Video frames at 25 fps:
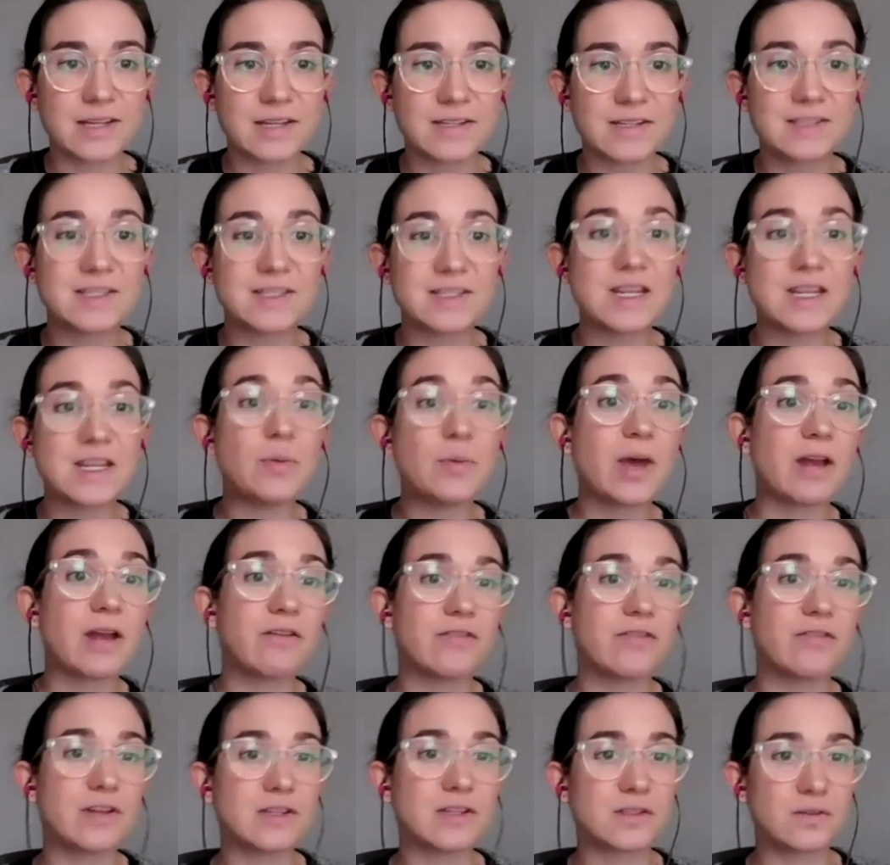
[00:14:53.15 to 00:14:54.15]
see
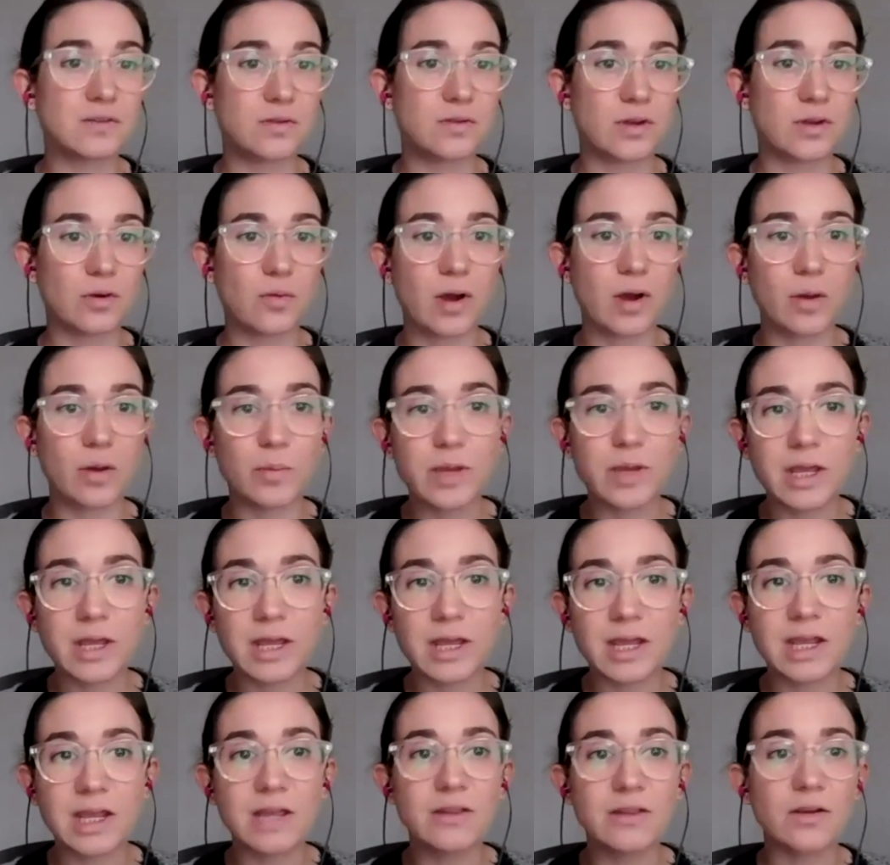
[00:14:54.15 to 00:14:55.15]
benefits to their well
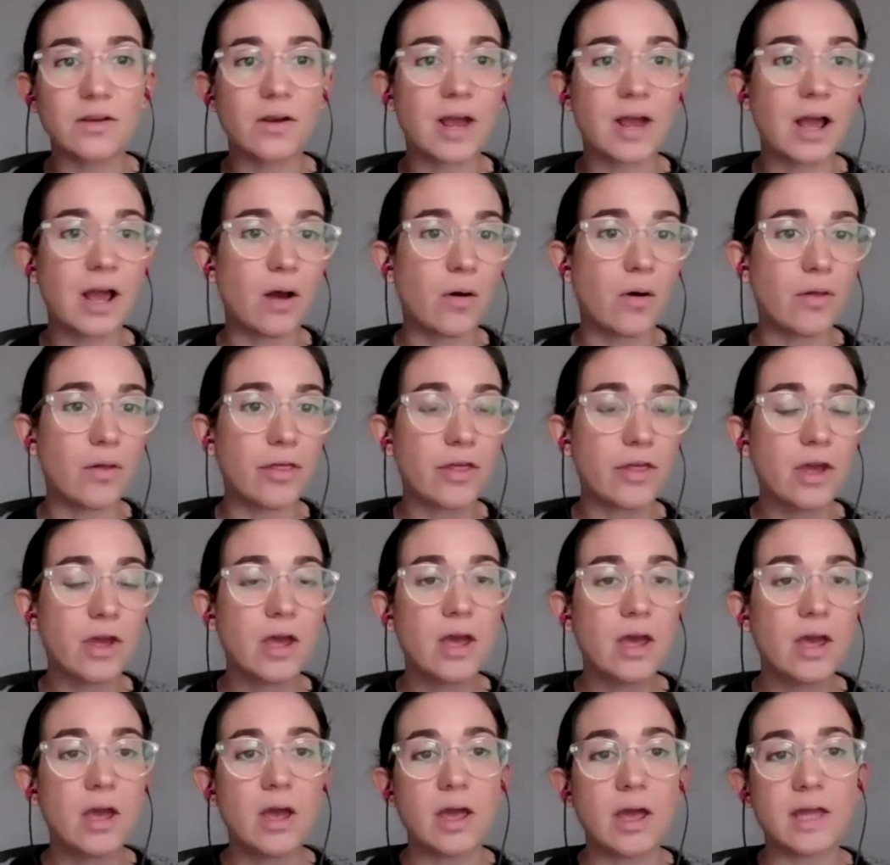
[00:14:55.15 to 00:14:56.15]
being and their health,
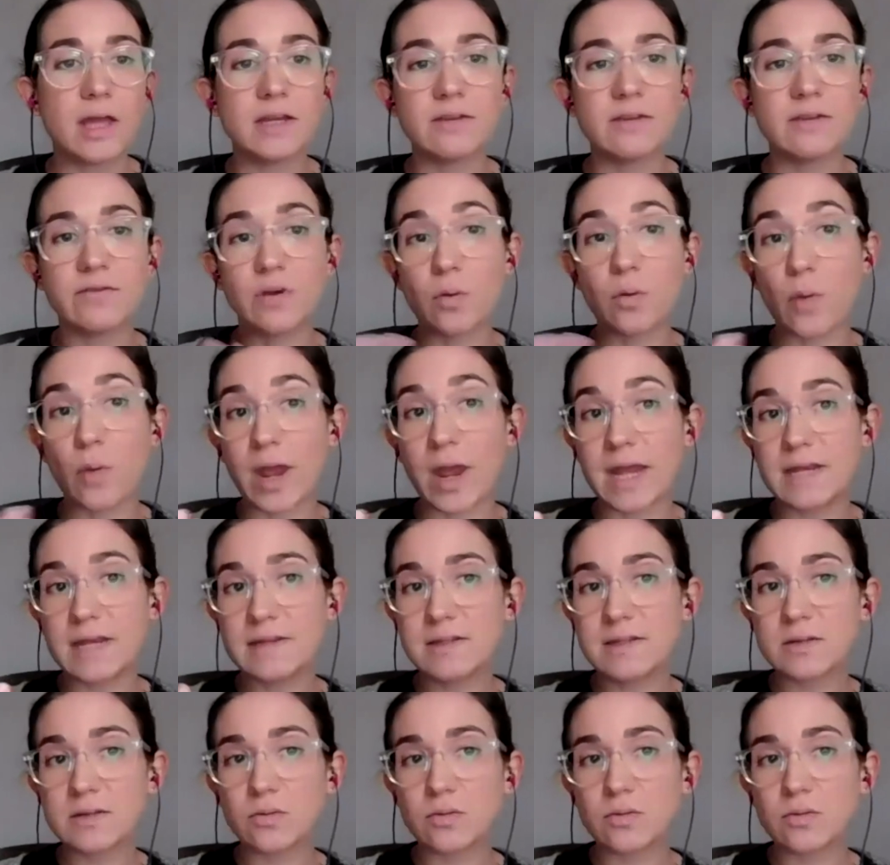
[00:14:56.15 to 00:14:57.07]
in different ways.